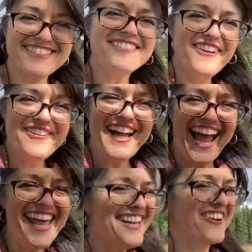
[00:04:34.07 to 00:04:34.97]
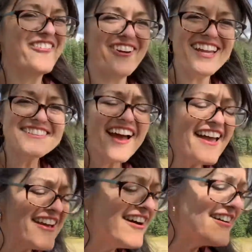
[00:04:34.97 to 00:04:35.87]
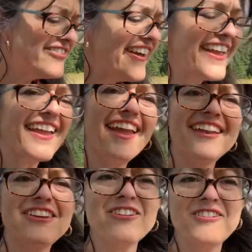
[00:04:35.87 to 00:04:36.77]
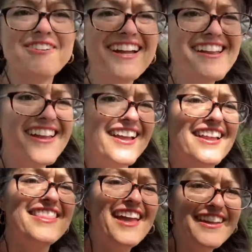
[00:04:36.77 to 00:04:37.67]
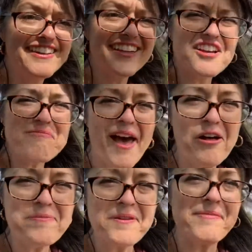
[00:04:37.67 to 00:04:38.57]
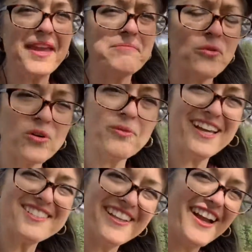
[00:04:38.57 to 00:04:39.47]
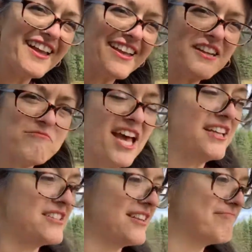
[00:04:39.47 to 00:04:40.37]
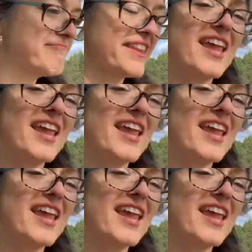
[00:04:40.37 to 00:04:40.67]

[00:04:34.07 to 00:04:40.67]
So I had a great die-off, and you know what? That ended up helping me in more ways than I can imagine.